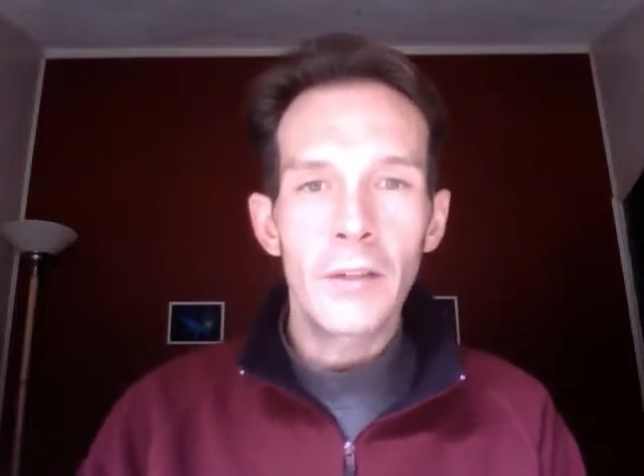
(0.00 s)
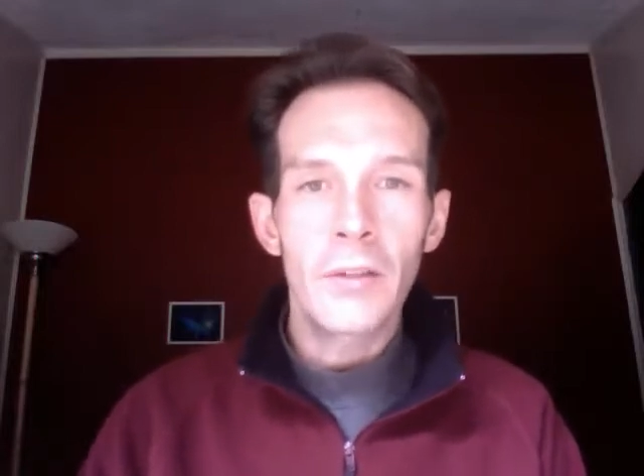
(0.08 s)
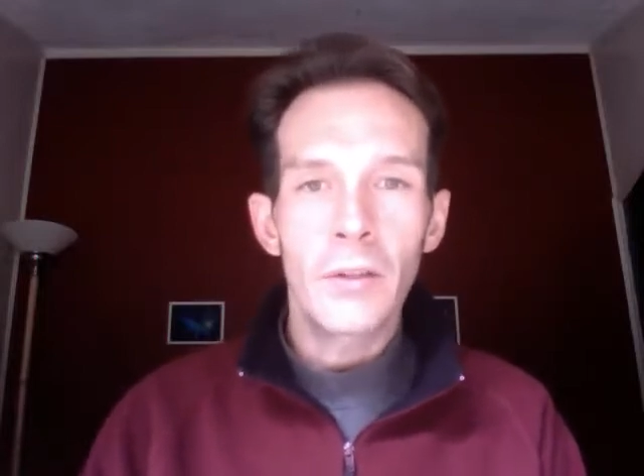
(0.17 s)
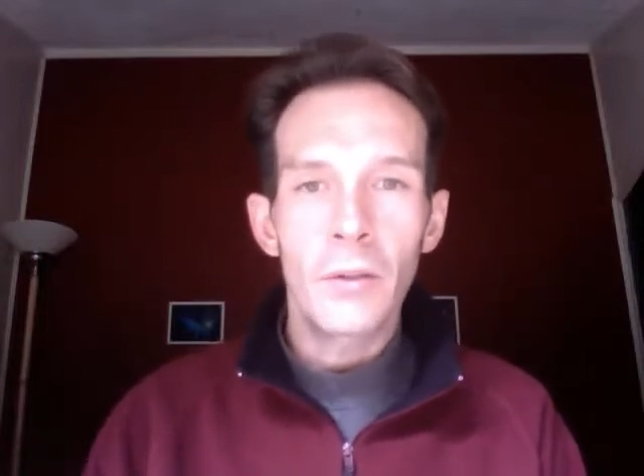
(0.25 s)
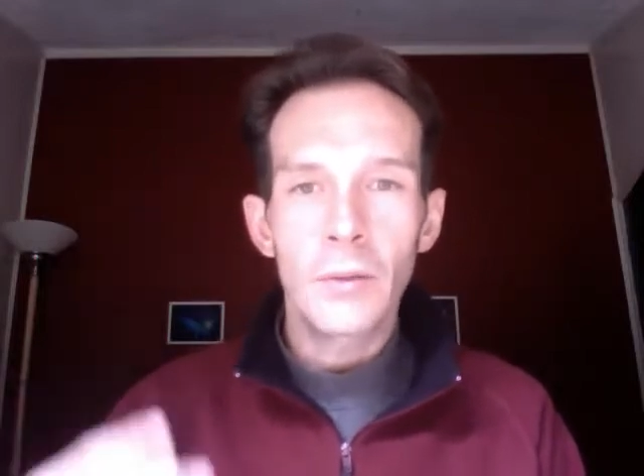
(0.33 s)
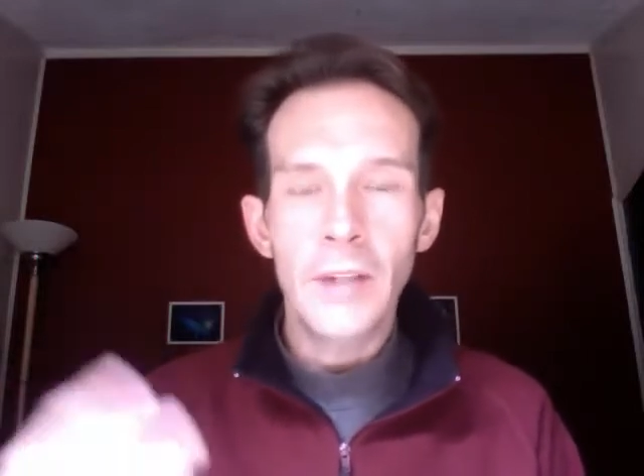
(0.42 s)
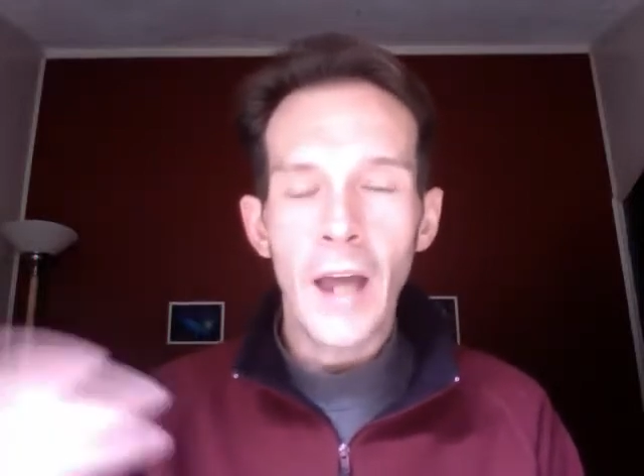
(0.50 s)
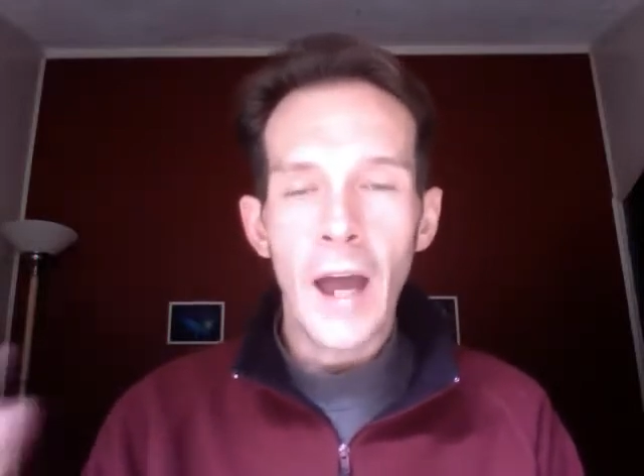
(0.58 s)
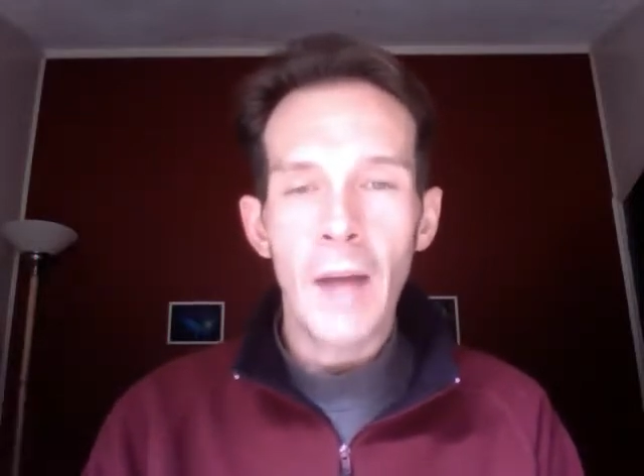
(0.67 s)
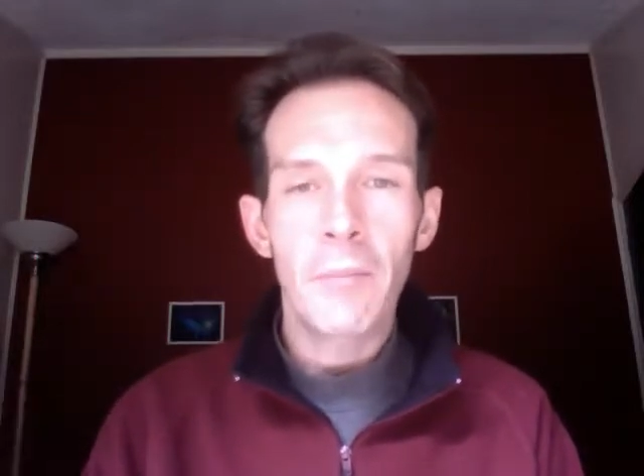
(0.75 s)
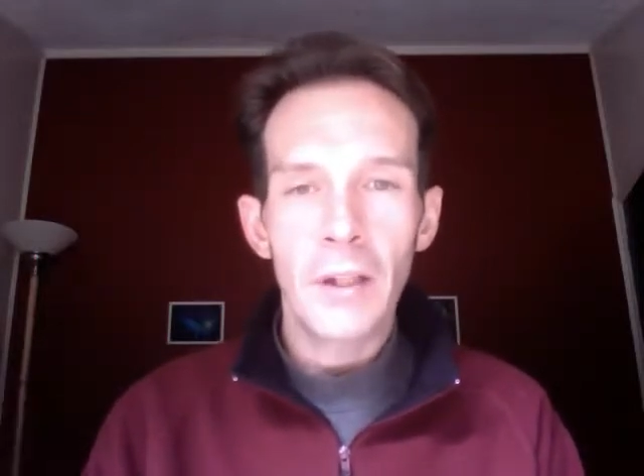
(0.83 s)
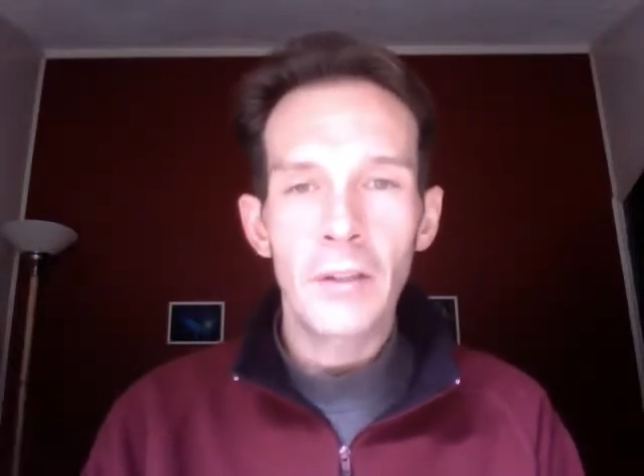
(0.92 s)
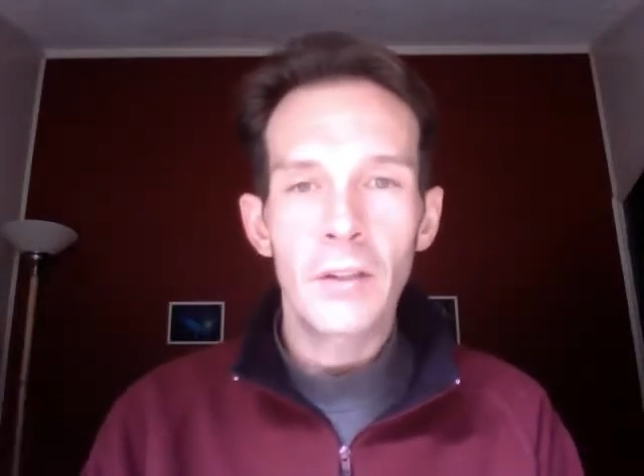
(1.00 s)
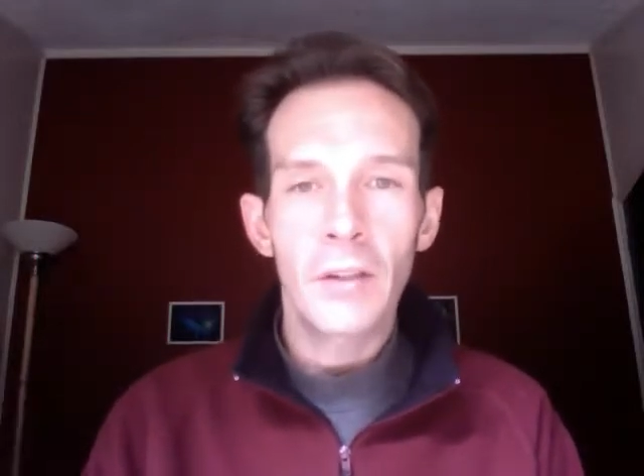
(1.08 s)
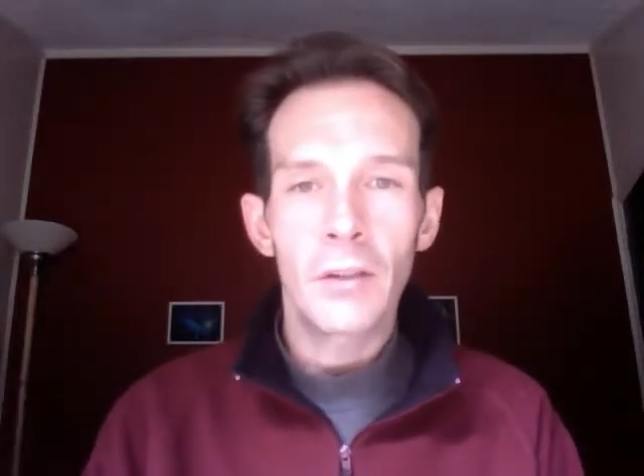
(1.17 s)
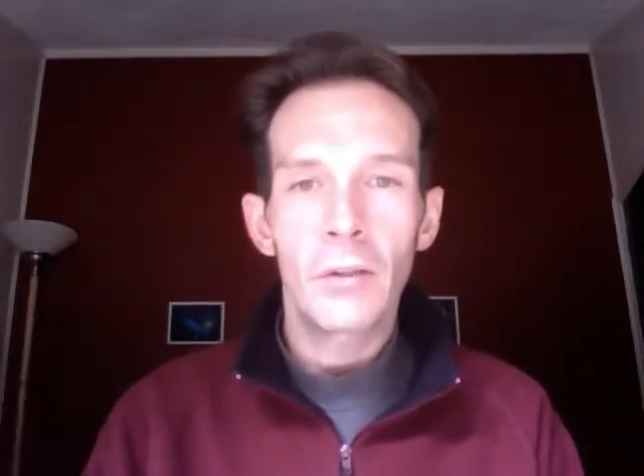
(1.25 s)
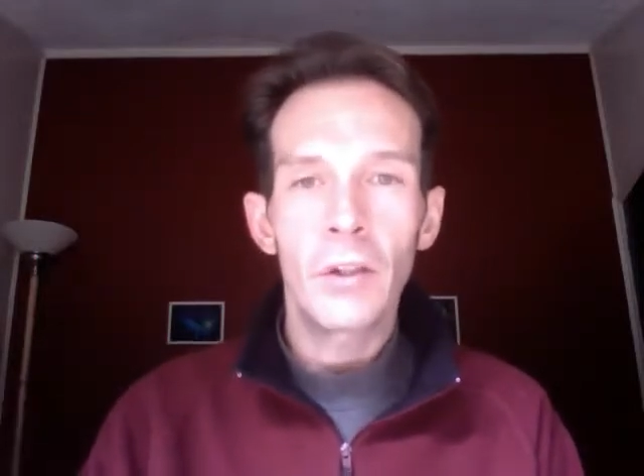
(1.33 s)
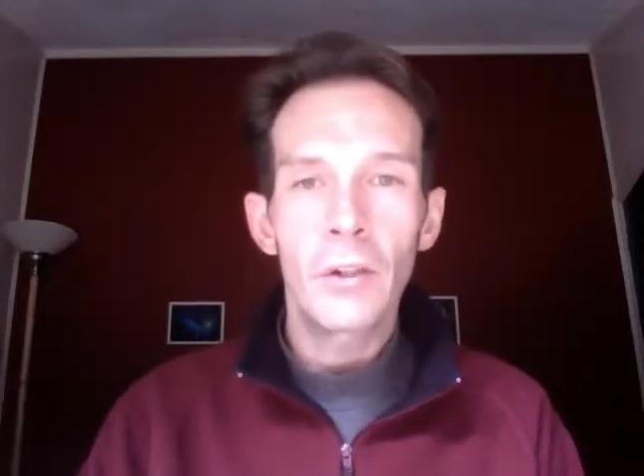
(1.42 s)
to tap into
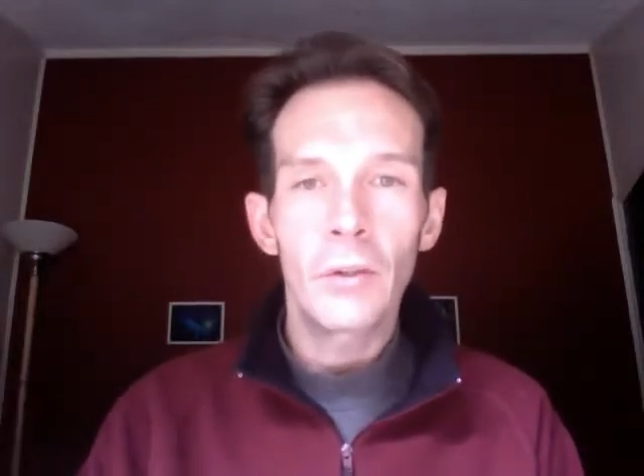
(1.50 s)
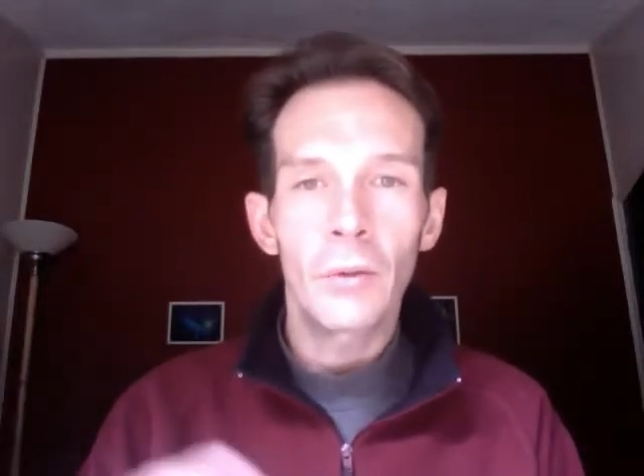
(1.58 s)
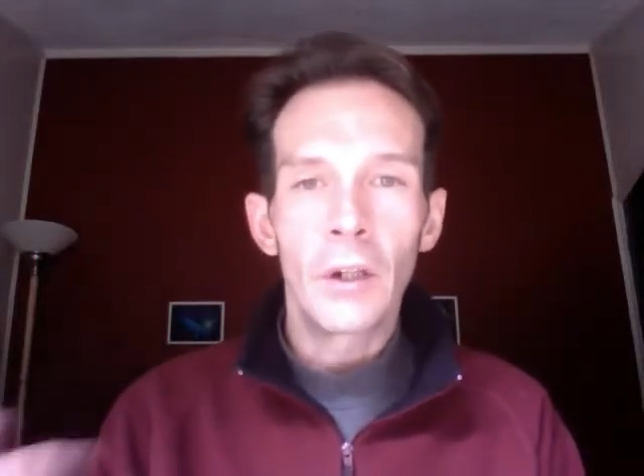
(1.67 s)
you,